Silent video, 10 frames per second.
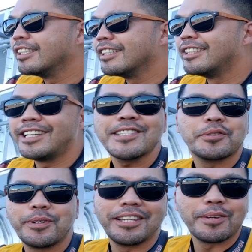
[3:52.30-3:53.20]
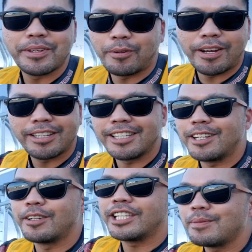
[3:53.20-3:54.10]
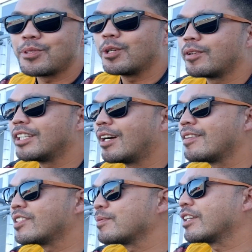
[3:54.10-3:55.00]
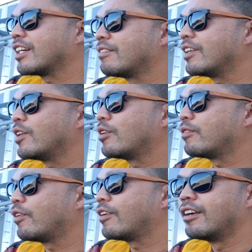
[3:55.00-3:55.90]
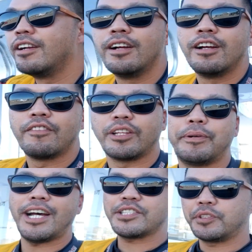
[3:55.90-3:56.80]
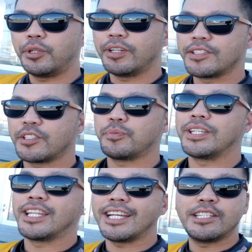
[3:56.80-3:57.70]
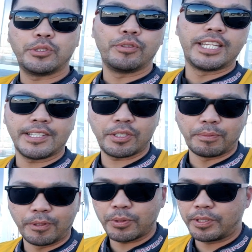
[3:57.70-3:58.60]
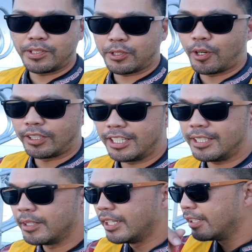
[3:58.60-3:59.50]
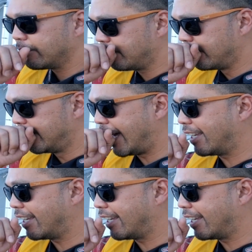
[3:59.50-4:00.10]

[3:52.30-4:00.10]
the decibel limit around here keeps going down, it seems like every year. For the past few years, it's been 92 decibels, which is hardly that